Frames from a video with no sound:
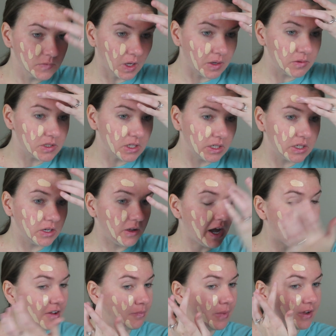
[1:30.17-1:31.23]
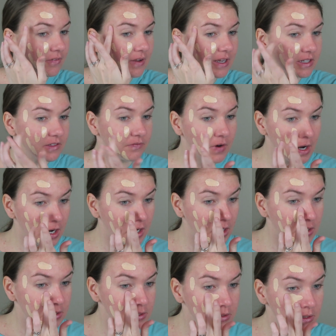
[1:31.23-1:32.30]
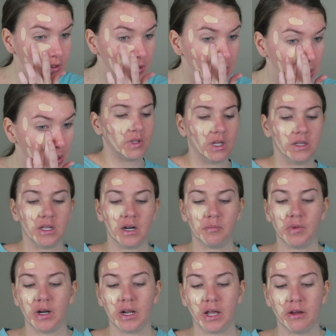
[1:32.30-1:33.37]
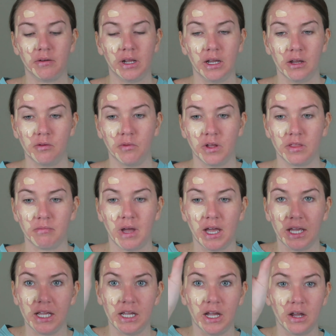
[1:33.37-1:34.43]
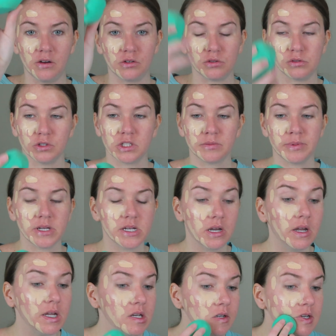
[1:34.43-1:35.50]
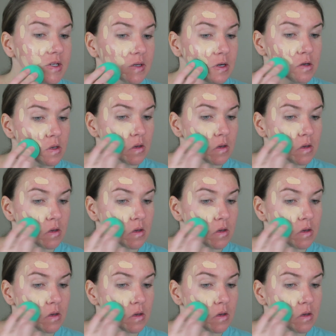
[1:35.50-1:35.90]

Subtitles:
I'm just going to do half my face first. And then I'm going to go in with my Eco Tool sponge.